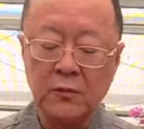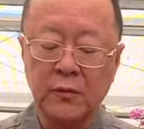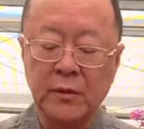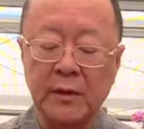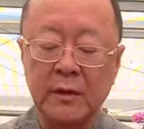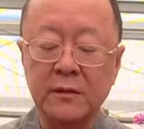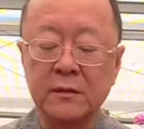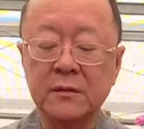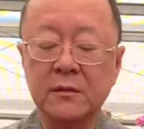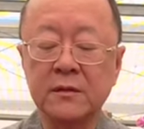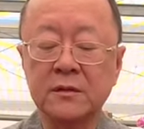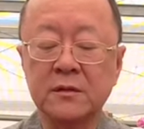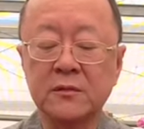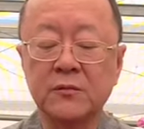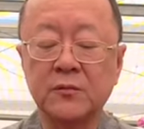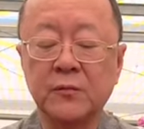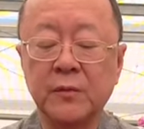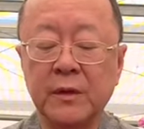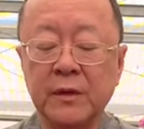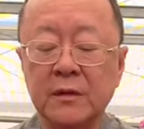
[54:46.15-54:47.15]
Yeah, this is
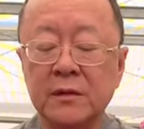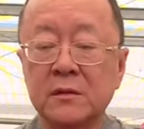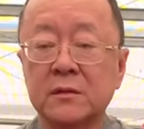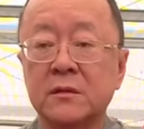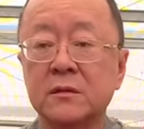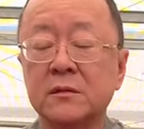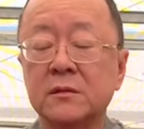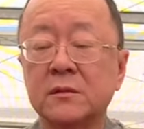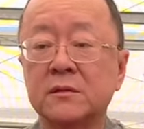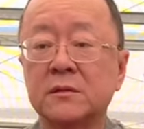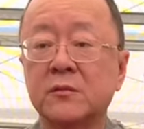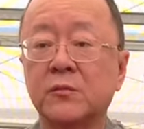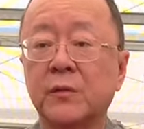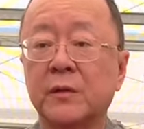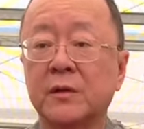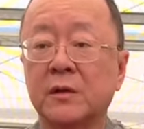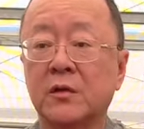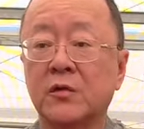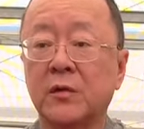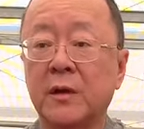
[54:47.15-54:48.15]
where
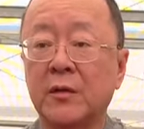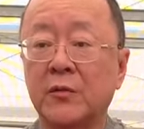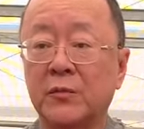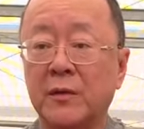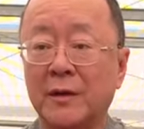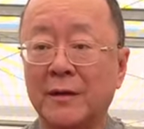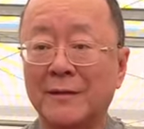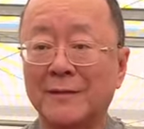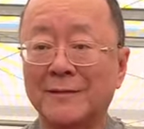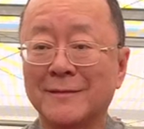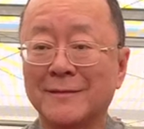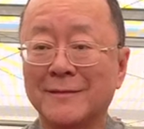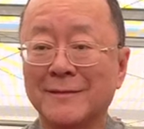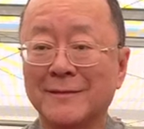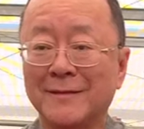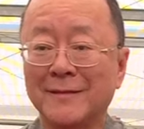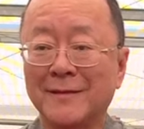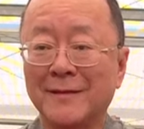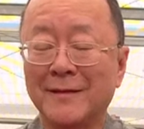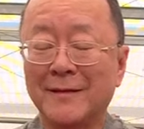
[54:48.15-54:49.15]
the crown rod is.
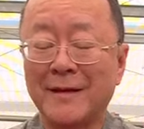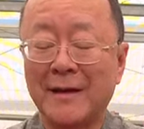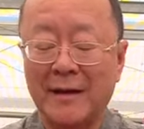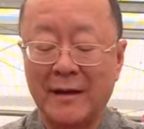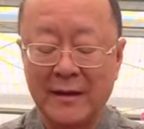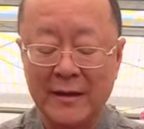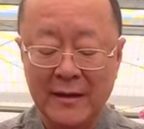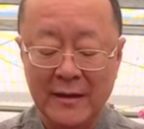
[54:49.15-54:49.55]
Okay.